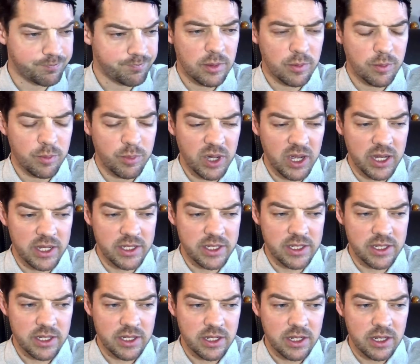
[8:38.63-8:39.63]
But
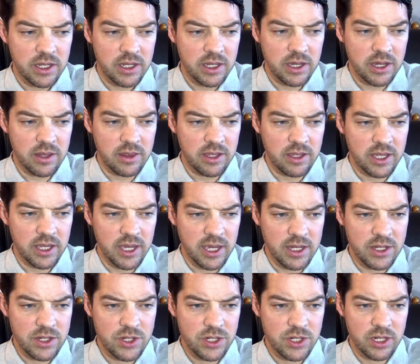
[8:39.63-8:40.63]
the
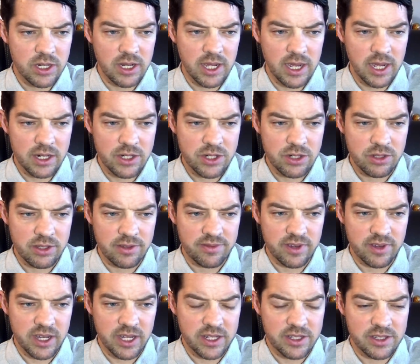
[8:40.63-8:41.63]
engine actually
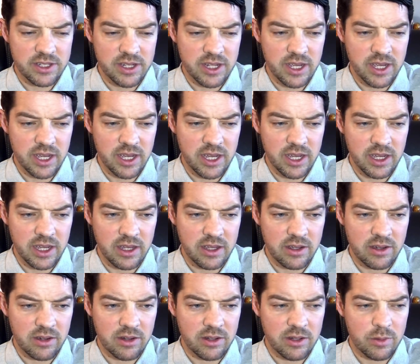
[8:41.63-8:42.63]
finds a
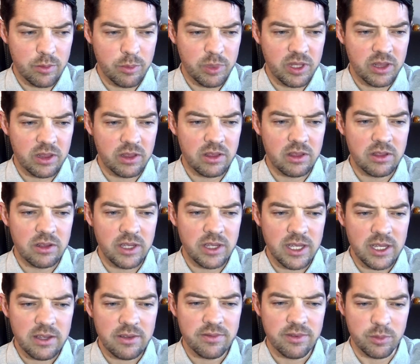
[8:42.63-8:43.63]

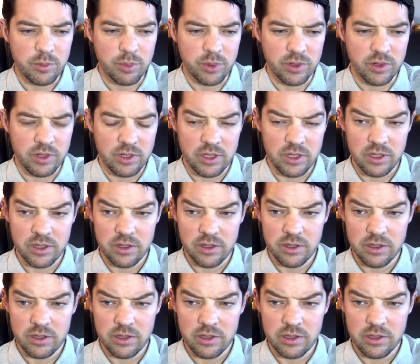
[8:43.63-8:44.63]
unbelievable
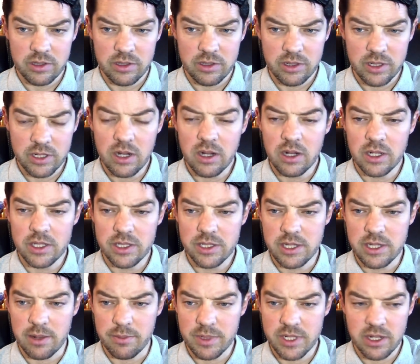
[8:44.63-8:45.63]

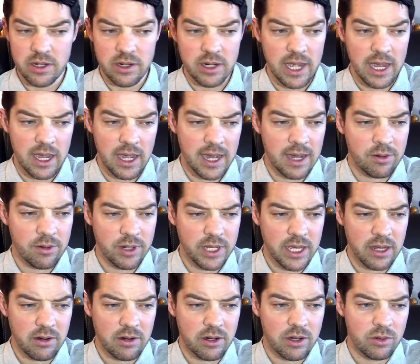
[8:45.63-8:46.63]
concept here. How to
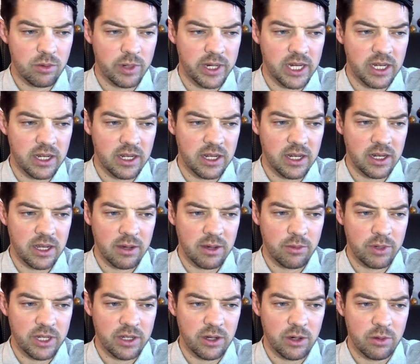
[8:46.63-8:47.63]
get our queen in.
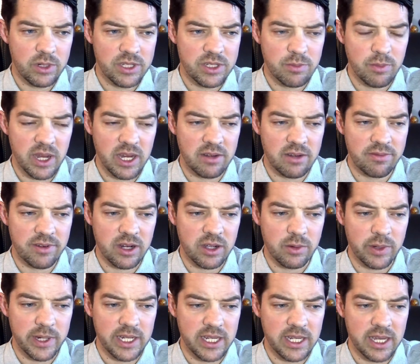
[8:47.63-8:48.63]
We know it's mate if our
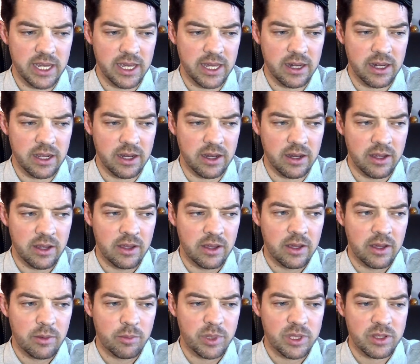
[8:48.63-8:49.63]
queen can get in,
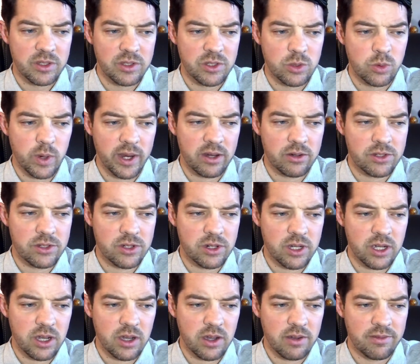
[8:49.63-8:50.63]
but the squares are
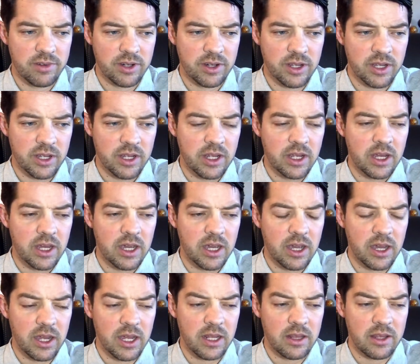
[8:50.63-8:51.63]
covered,
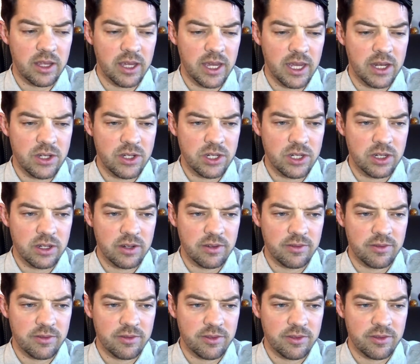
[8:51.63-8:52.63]
and the engine
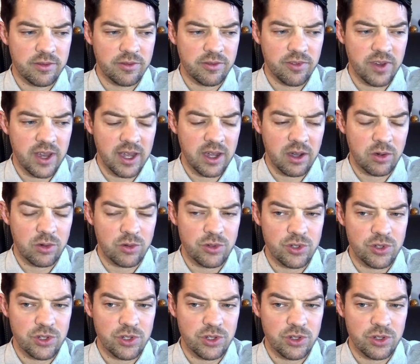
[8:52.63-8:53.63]

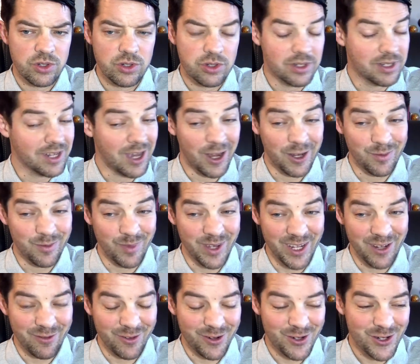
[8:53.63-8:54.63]
found, not
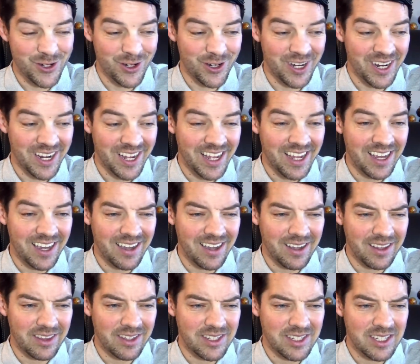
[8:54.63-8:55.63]
me for sure,
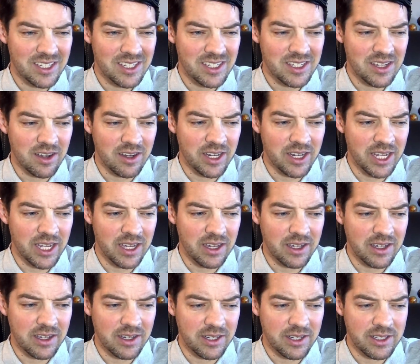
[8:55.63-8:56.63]
the stunning
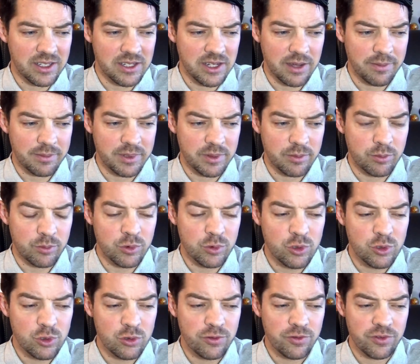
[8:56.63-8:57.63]
concept.
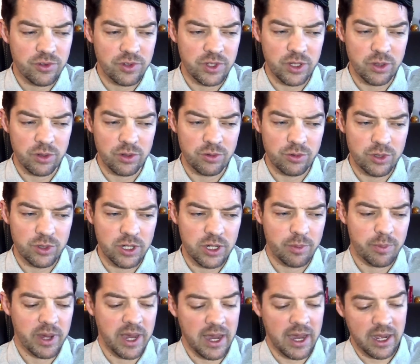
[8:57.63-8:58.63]
Move your
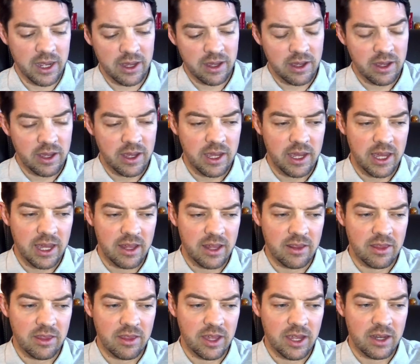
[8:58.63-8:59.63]
rook back
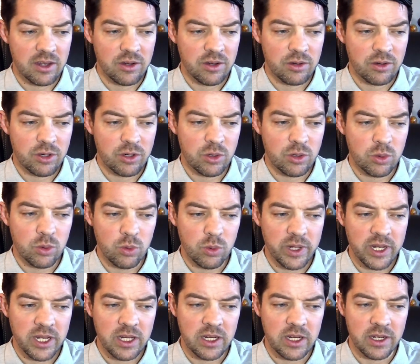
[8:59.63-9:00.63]
and then your
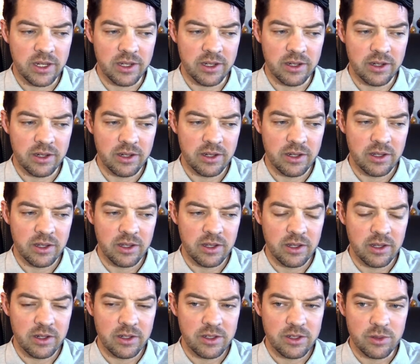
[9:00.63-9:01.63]
queen
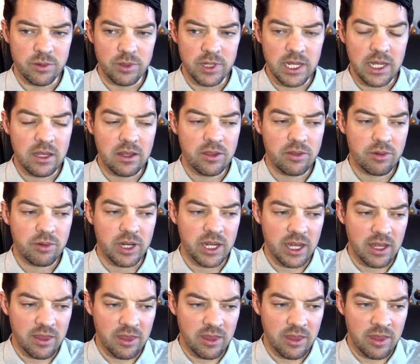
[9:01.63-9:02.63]
to e3,
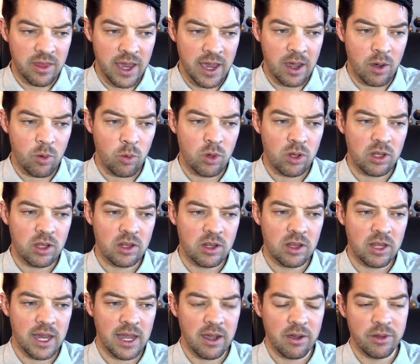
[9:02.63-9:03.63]
and that will allow